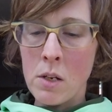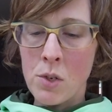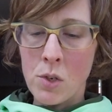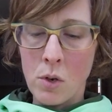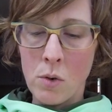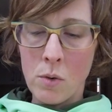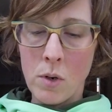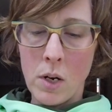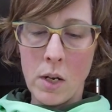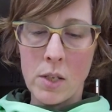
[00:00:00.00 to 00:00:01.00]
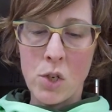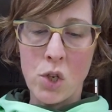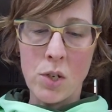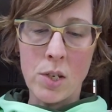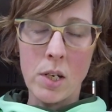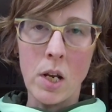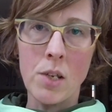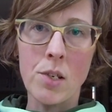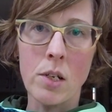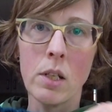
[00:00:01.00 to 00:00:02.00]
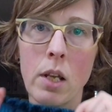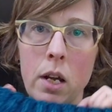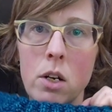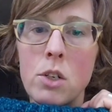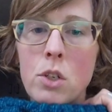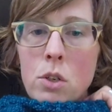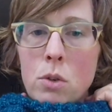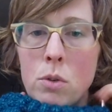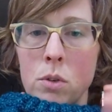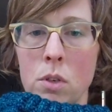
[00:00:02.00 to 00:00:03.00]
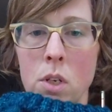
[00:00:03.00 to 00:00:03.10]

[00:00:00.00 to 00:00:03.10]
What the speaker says: So it's just a nice little layer to